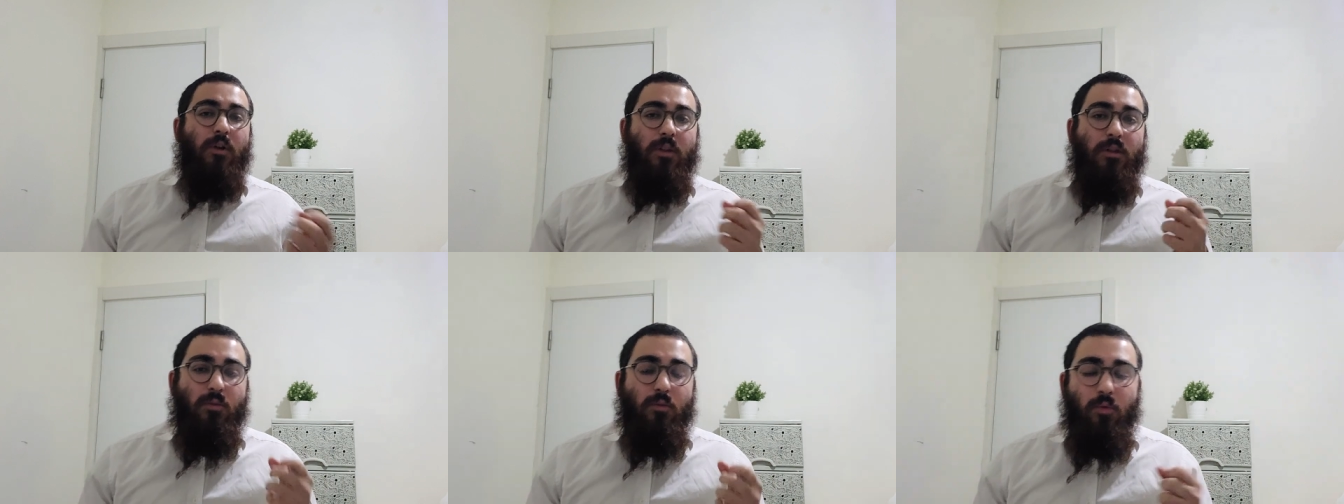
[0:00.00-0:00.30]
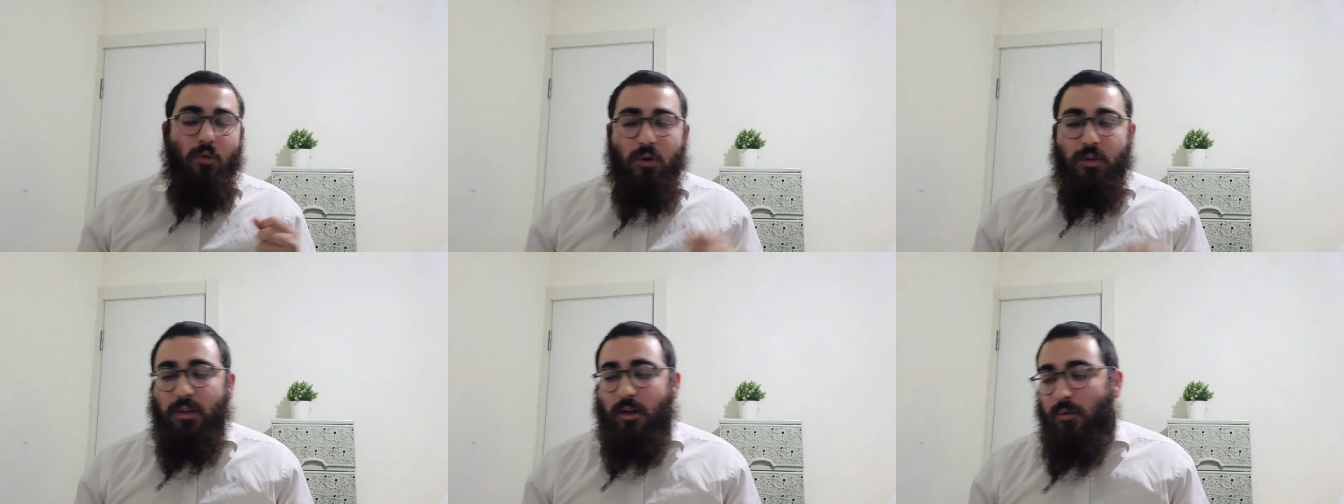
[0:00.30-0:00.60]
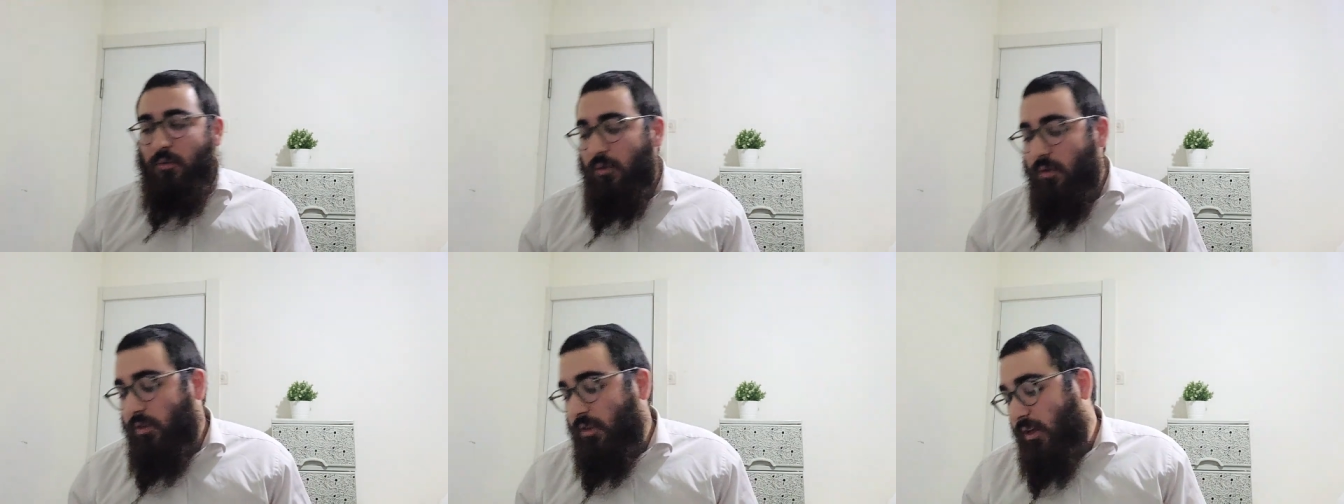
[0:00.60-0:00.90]
and the world
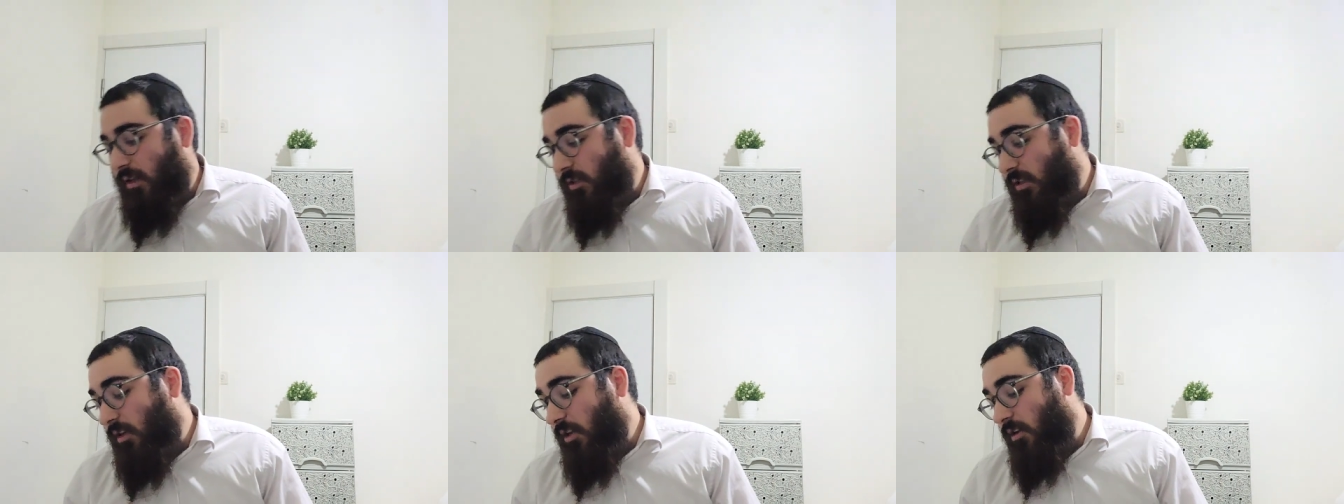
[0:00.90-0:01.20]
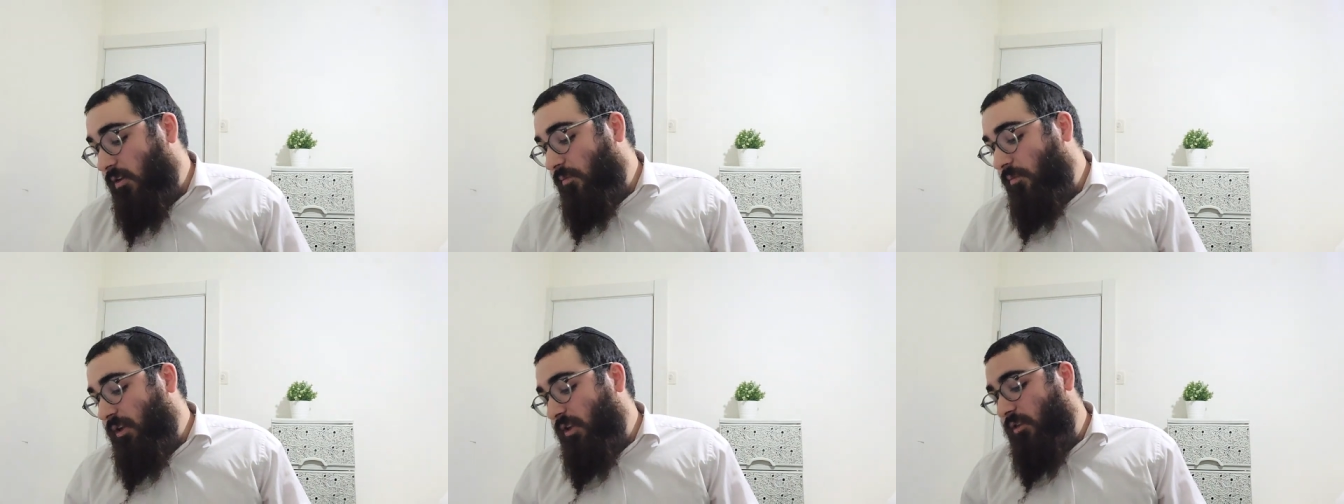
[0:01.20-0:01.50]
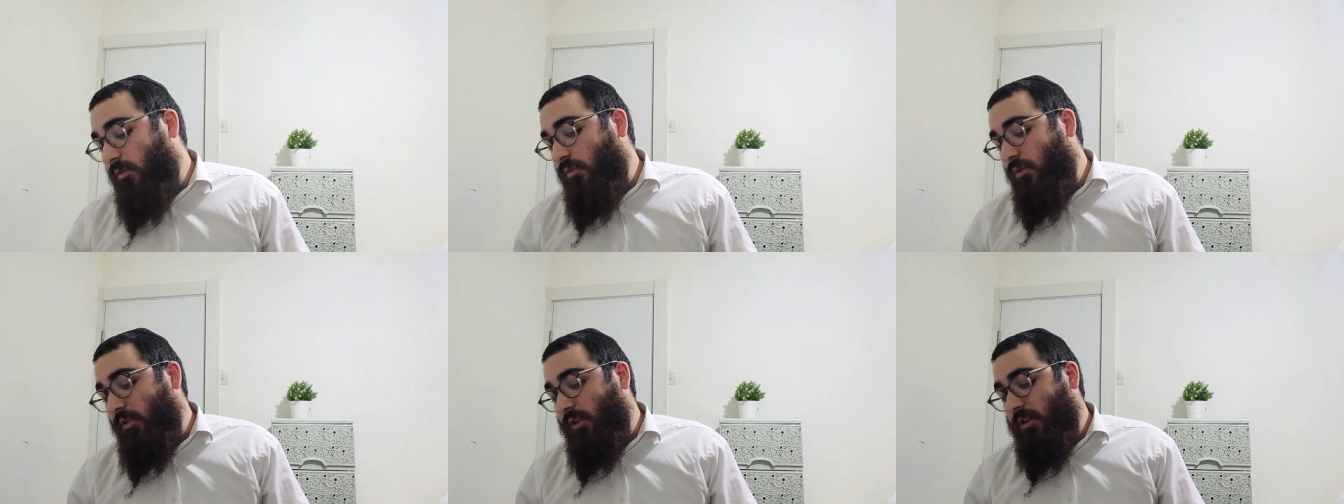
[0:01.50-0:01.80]
that that's going to be,
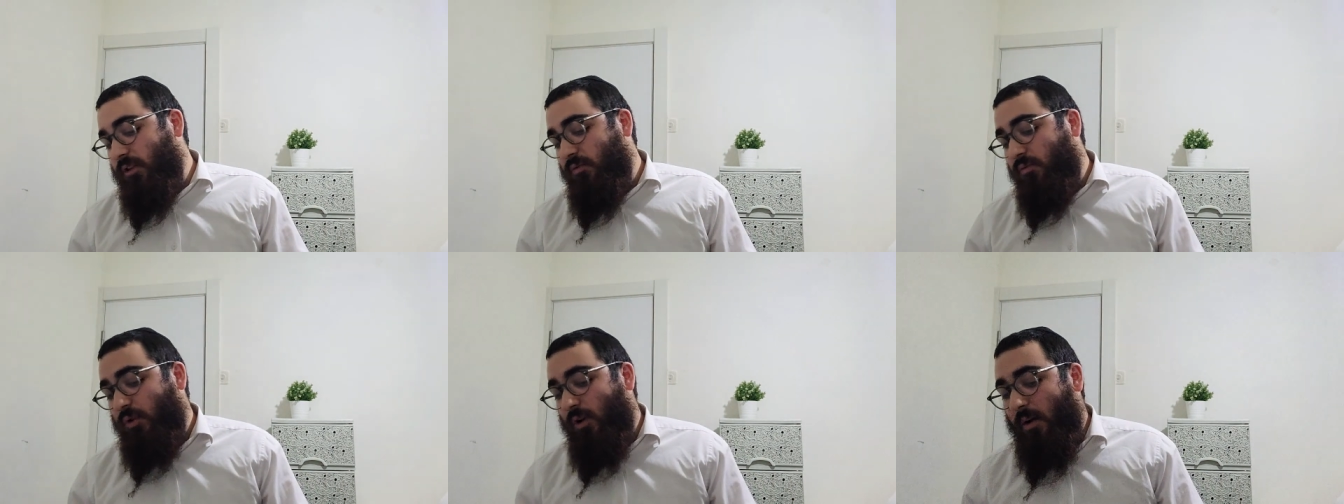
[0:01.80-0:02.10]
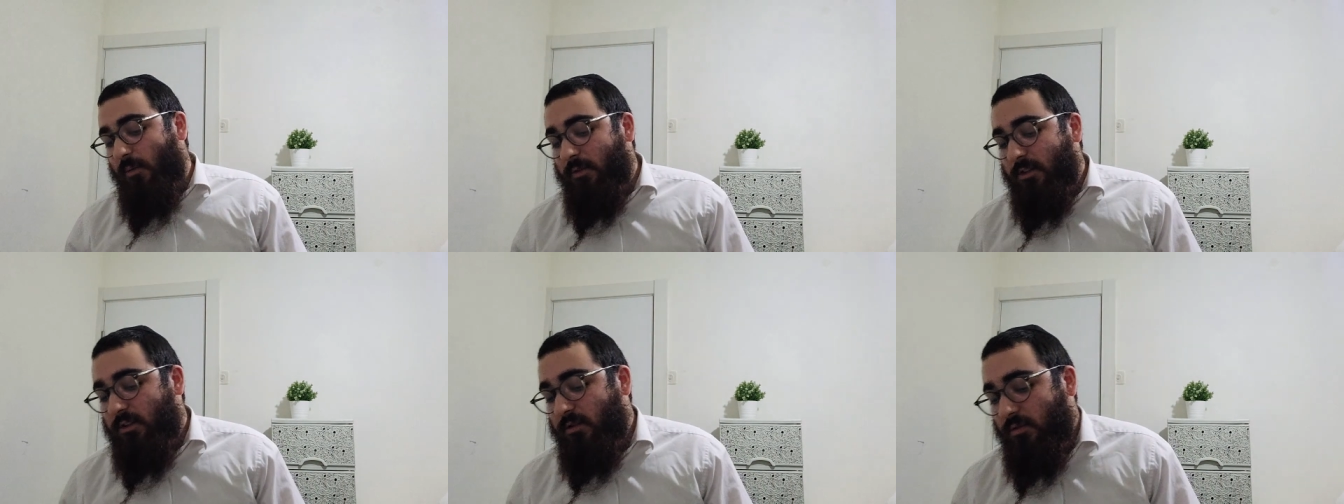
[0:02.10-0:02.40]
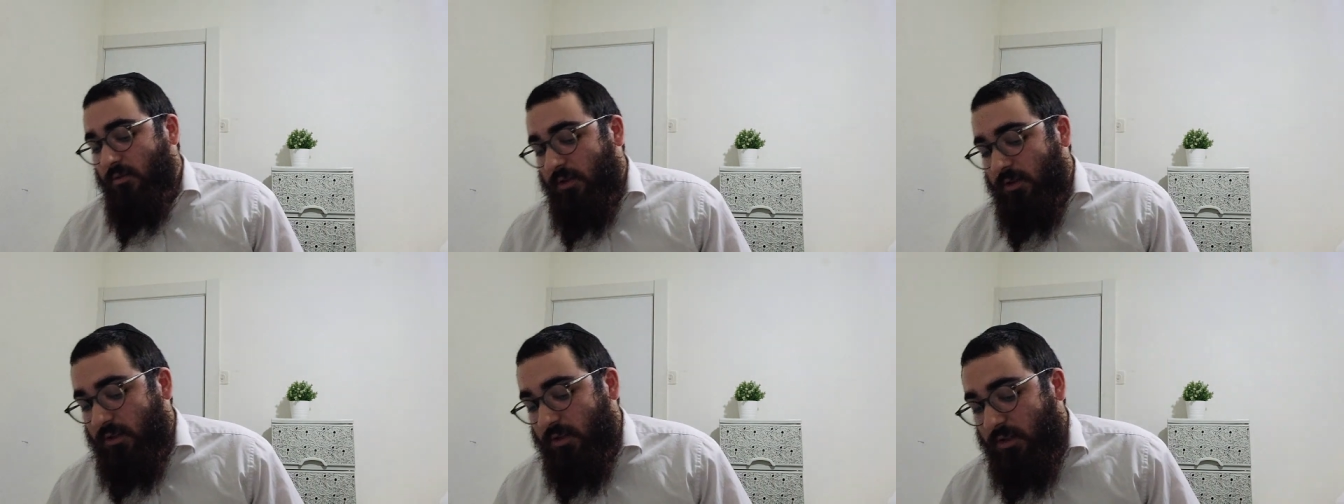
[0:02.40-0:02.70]
the world that's promised to us,